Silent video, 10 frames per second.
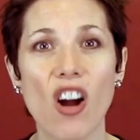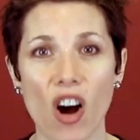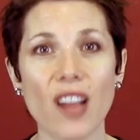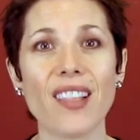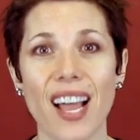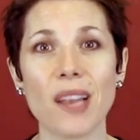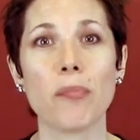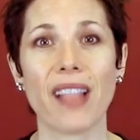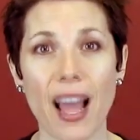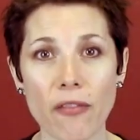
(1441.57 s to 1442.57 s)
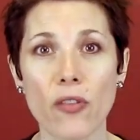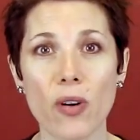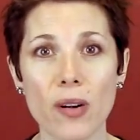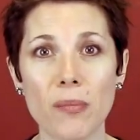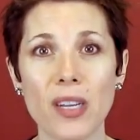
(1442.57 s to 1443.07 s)
online
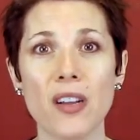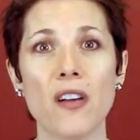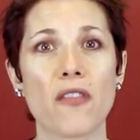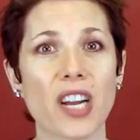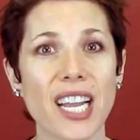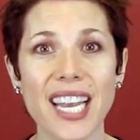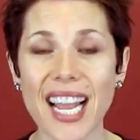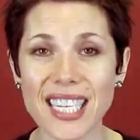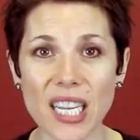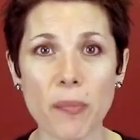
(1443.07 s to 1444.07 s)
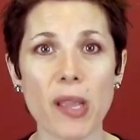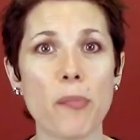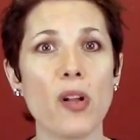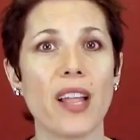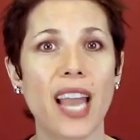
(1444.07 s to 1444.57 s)
platform for connecting
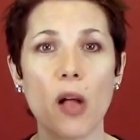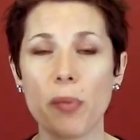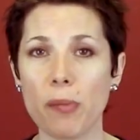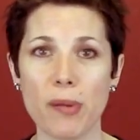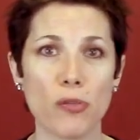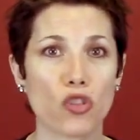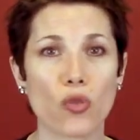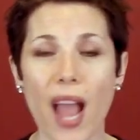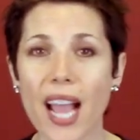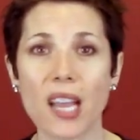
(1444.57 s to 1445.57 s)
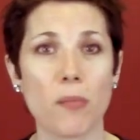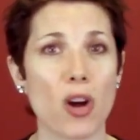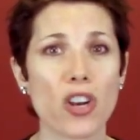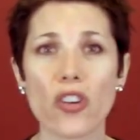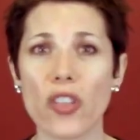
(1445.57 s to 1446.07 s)
people and helping people track and
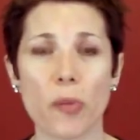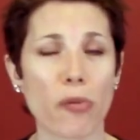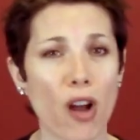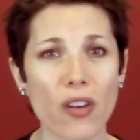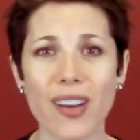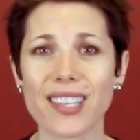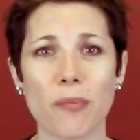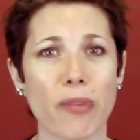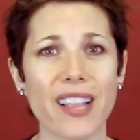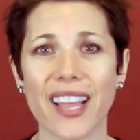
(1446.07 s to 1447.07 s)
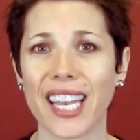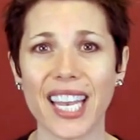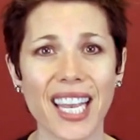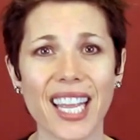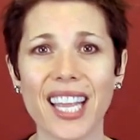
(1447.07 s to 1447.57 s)
monitor their progress in Brightline
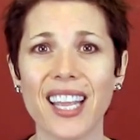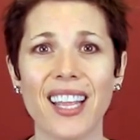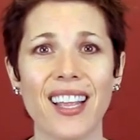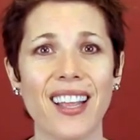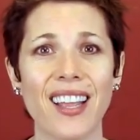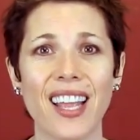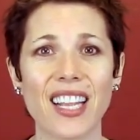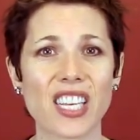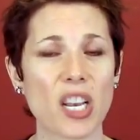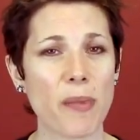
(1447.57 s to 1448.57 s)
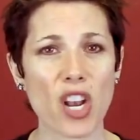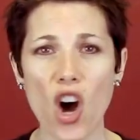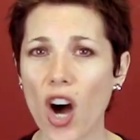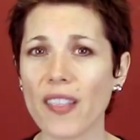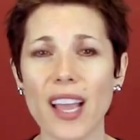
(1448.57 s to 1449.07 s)
Eating. It's going to be an
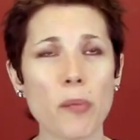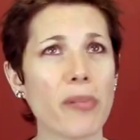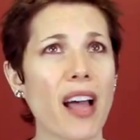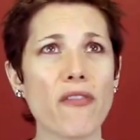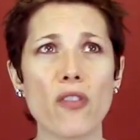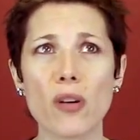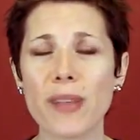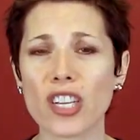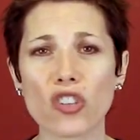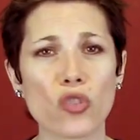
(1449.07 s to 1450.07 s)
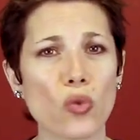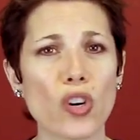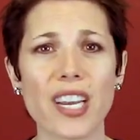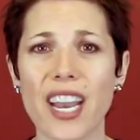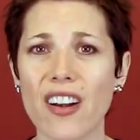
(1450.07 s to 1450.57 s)
online platform
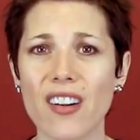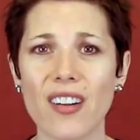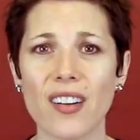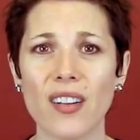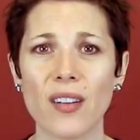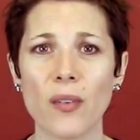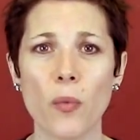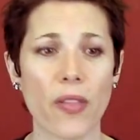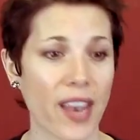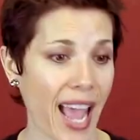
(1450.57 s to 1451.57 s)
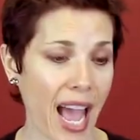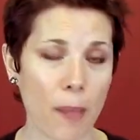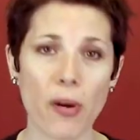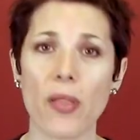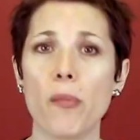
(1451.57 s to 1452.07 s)
extraordinaire with an
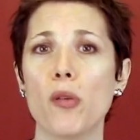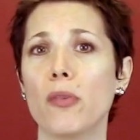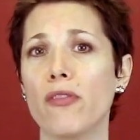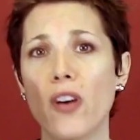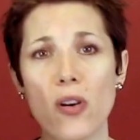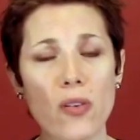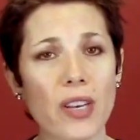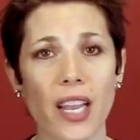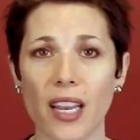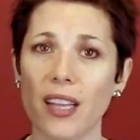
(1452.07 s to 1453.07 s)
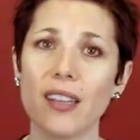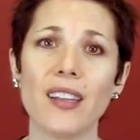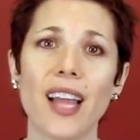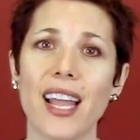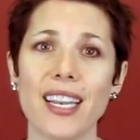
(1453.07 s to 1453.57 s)
app on the mobile phone and a,
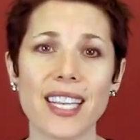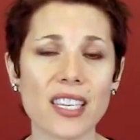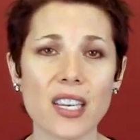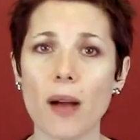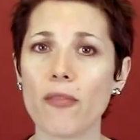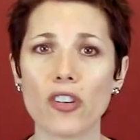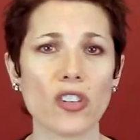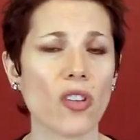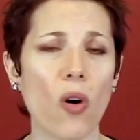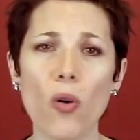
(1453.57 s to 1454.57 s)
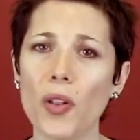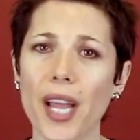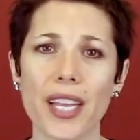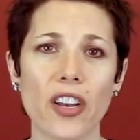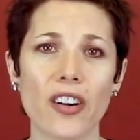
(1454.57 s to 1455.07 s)
and a desktop version, the whole
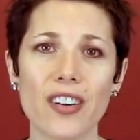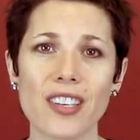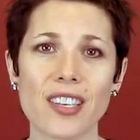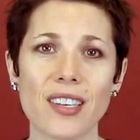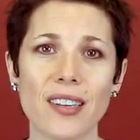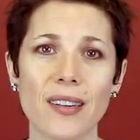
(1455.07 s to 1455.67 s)
nine yards.